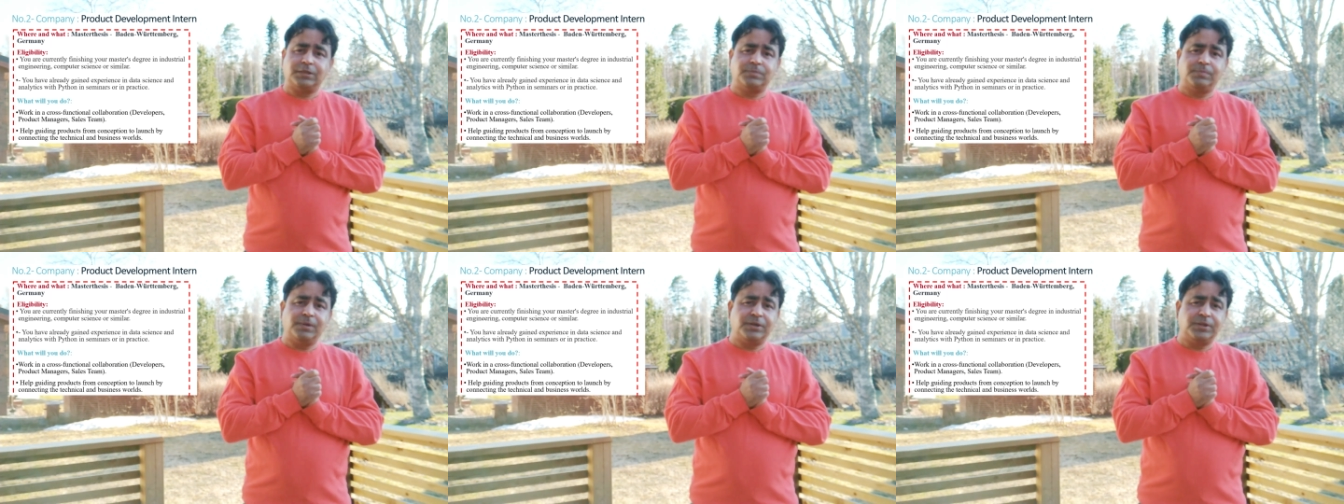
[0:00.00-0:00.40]

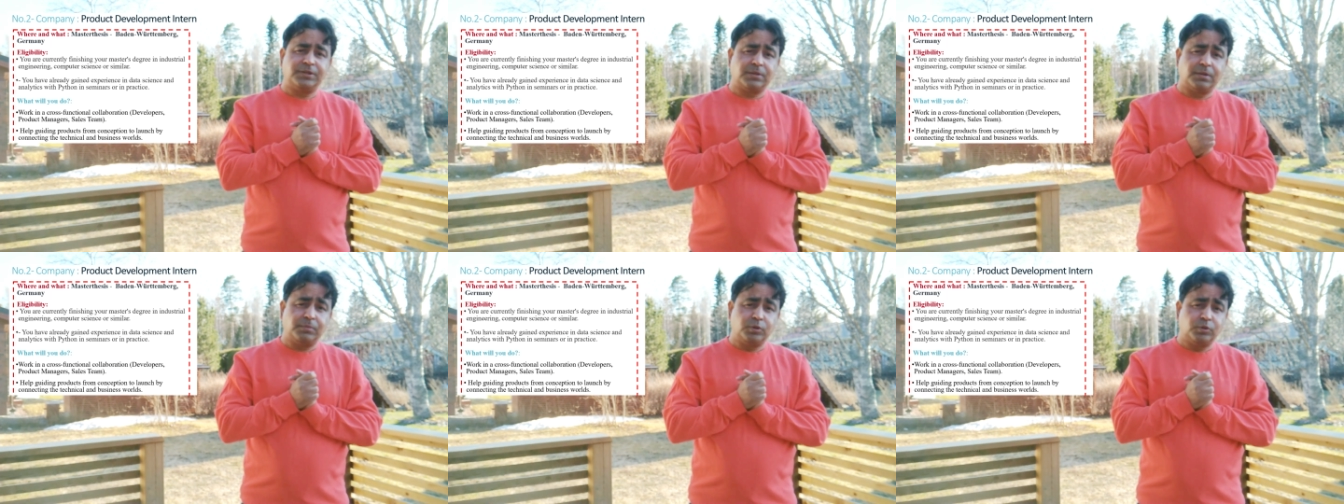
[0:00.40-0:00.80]
eligibility,
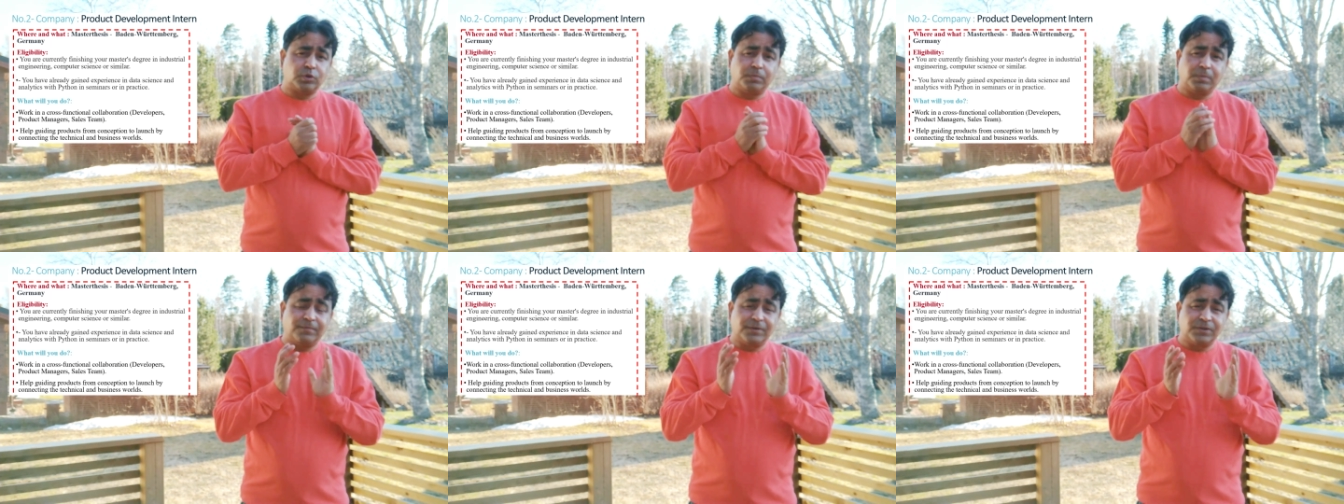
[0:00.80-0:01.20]
you
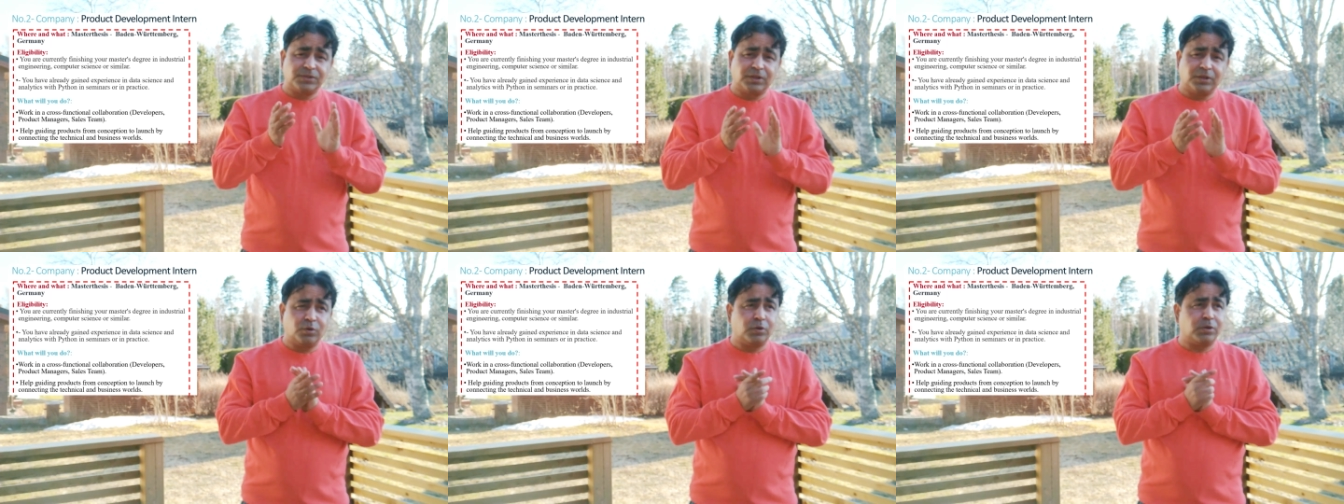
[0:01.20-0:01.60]
should be
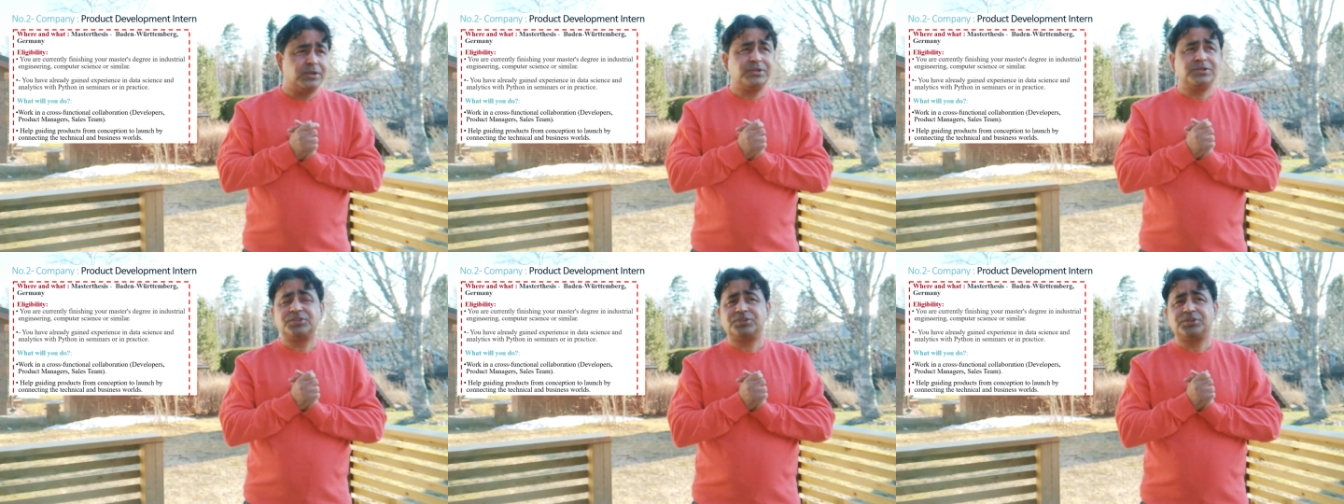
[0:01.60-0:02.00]
finishing
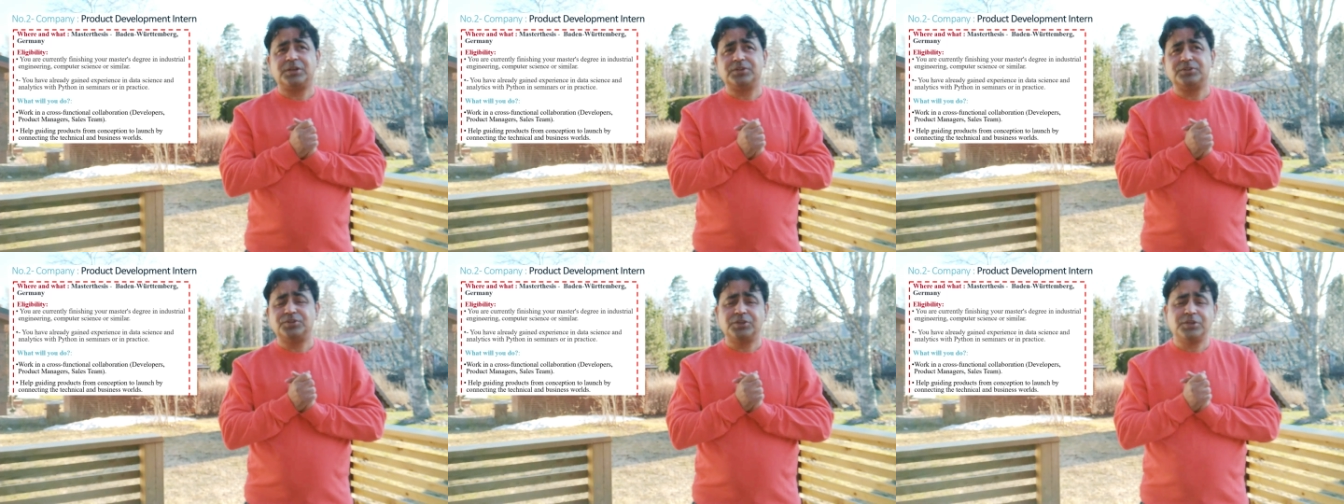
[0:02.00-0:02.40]
your
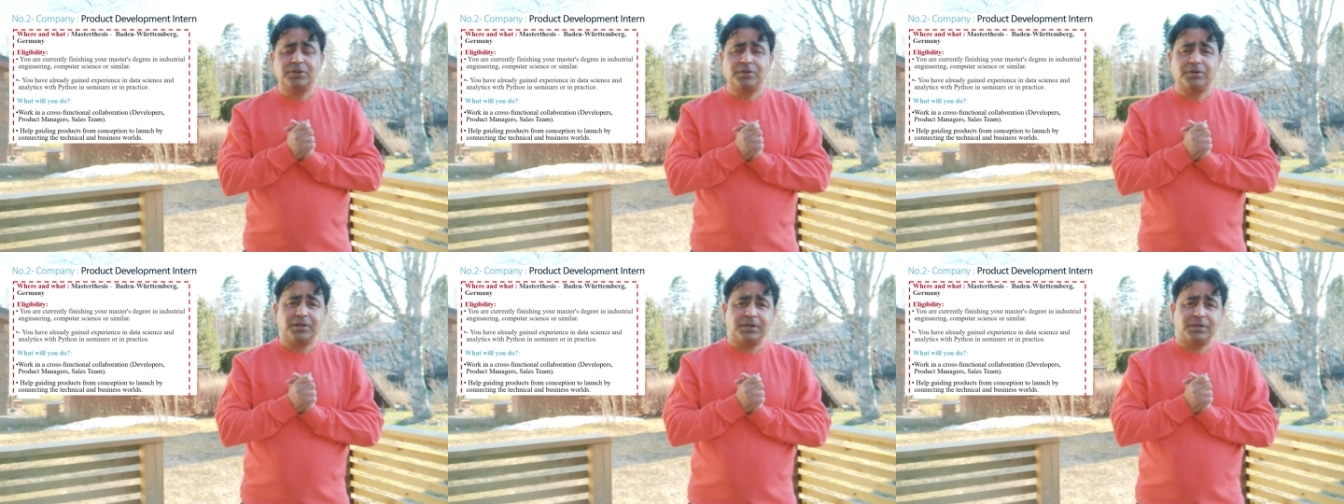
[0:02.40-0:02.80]
industrial
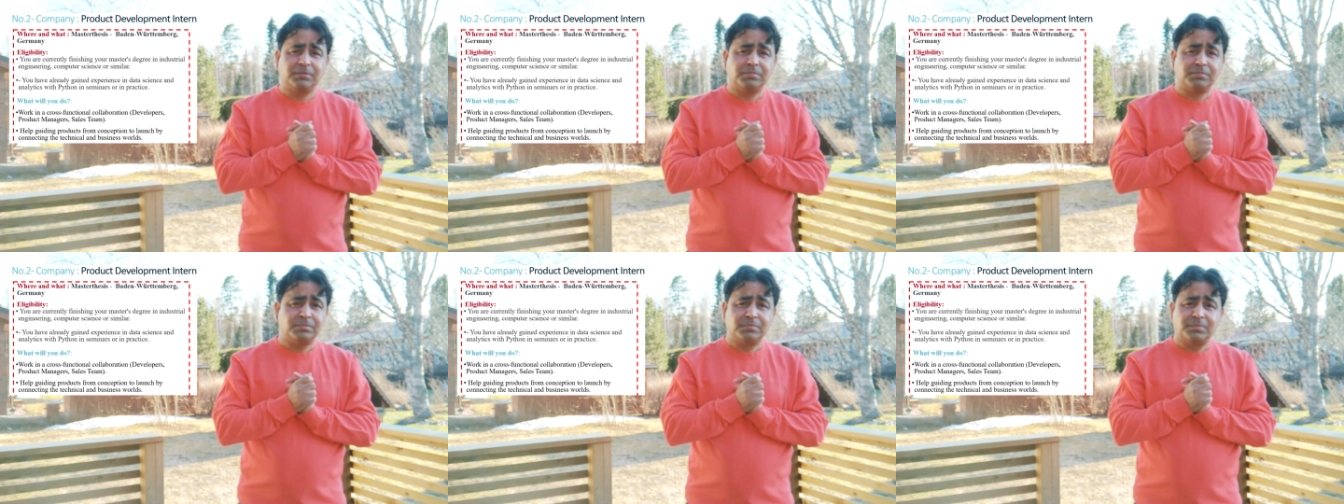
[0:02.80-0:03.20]

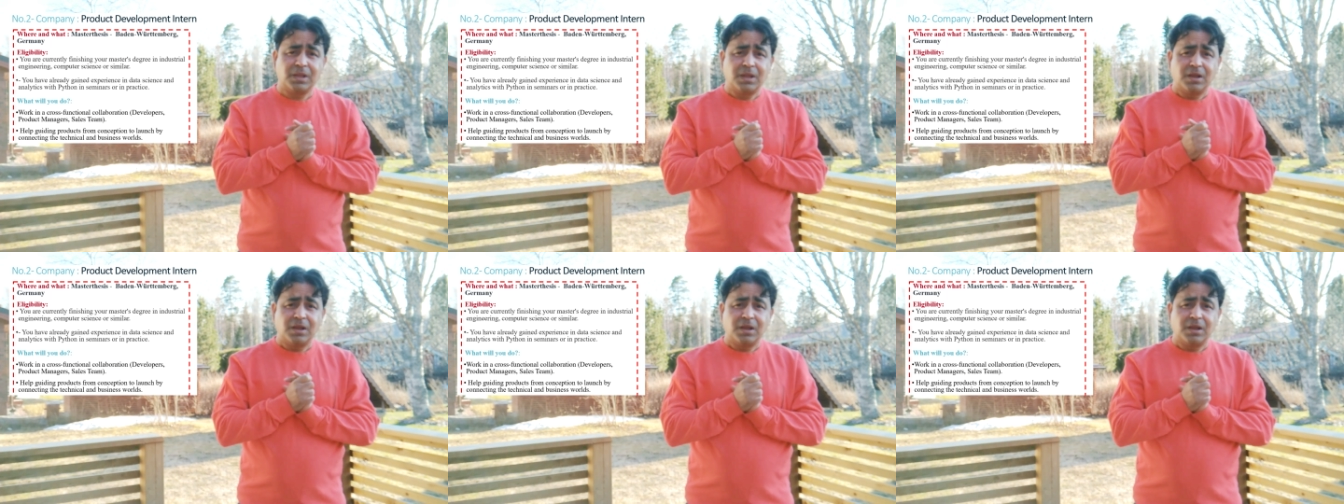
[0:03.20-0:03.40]
engineering